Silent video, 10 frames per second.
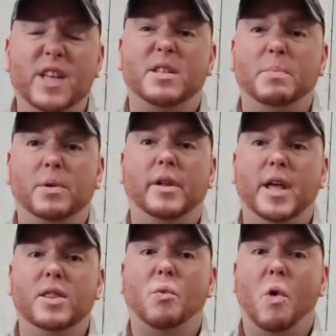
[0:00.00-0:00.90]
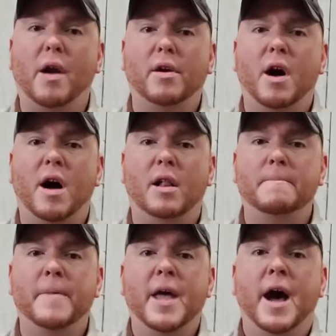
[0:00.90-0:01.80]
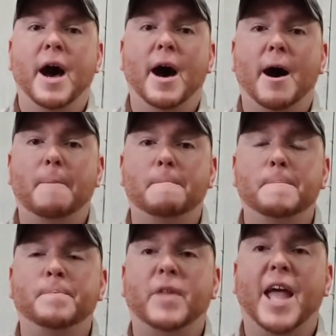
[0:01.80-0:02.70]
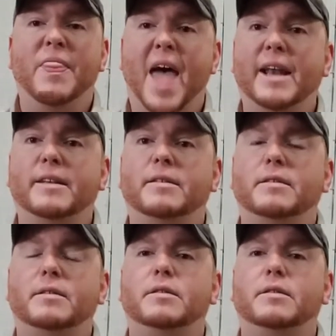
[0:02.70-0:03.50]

visible in the water column, and that